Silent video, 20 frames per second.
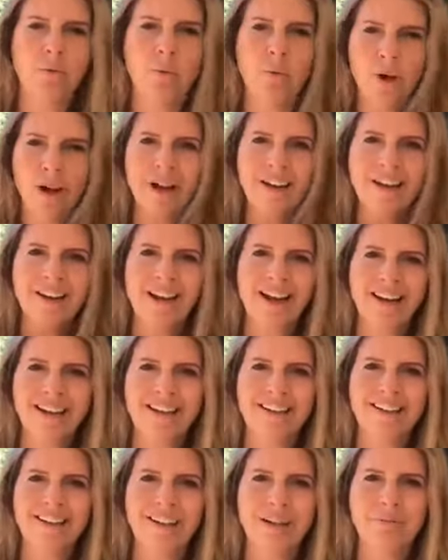what God
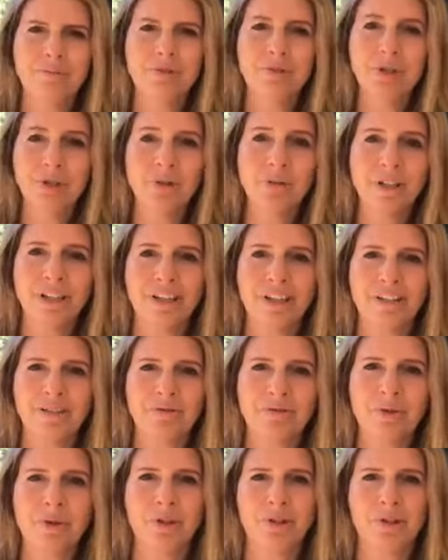ended up doing
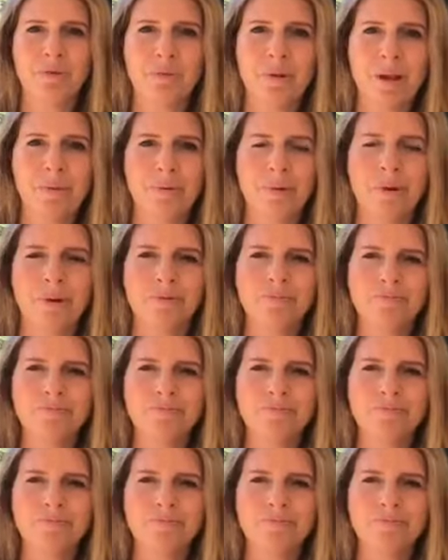for his people.